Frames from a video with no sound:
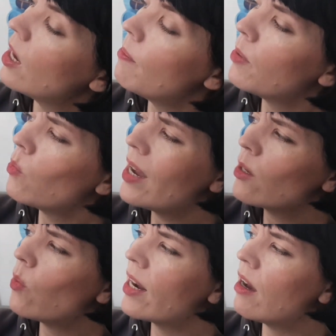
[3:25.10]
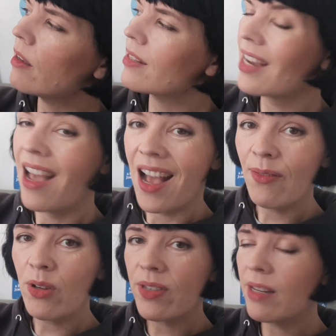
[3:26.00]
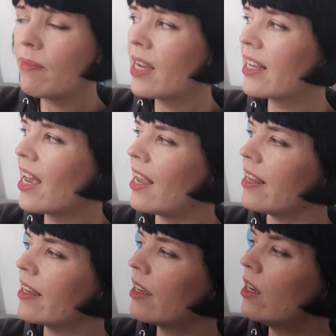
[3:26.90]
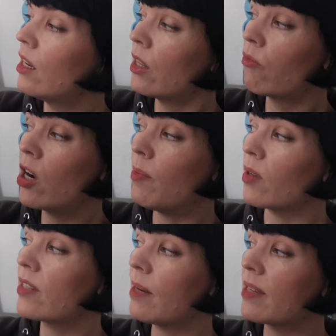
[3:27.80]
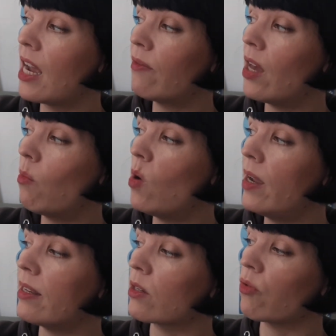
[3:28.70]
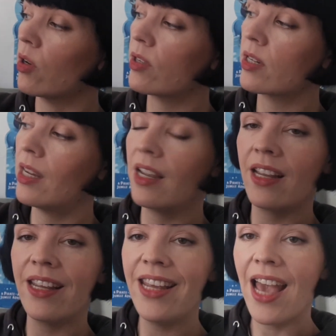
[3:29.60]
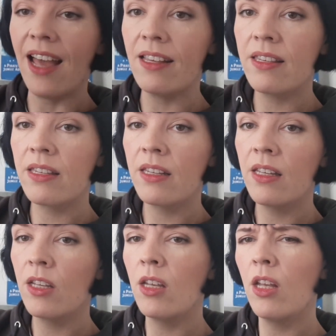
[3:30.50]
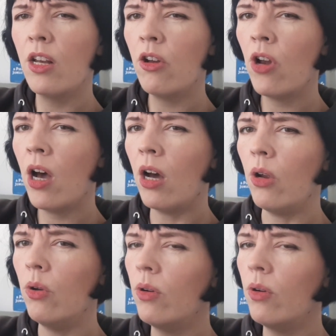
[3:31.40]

But when Gwen asked, have you seen my cake? The robots seemed to have their wires crossed. Yes. No.